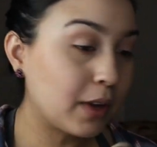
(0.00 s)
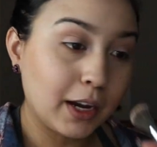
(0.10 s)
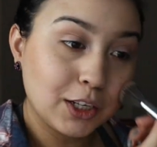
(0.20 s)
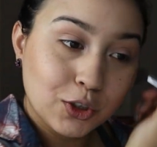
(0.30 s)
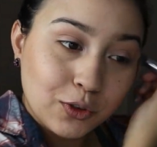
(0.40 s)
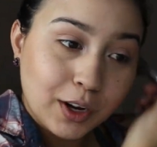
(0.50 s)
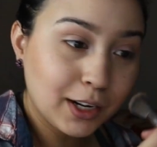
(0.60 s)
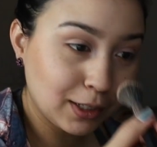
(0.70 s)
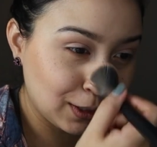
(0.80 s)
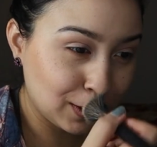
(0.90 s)
I try
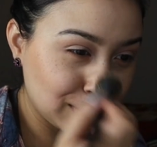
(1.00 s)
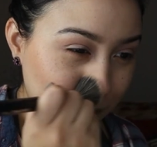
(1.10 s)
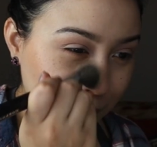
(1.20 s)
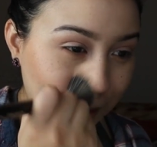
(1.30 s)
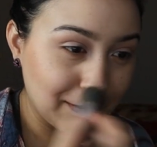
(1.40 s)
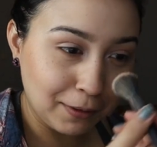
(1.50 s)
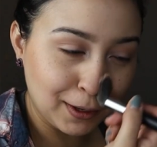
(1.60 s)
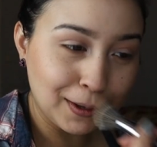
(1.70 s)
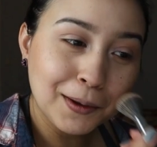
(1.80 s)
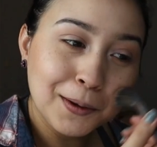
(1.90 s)
not to go so
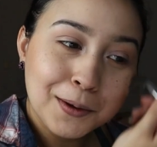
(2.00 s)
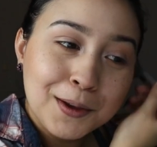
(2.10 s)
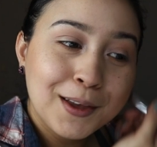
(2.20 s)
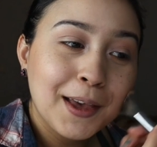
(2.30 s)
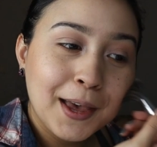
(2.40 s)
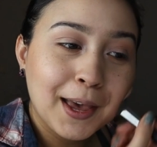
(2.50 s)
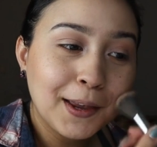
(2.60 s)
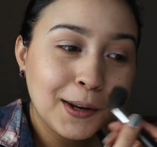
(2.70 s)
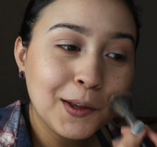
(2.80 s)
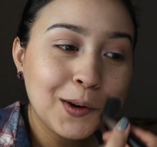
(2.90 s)

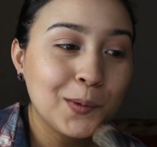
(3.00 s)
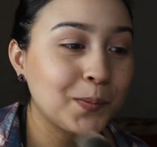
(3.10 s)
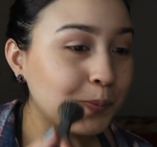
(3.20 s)
heavy-handed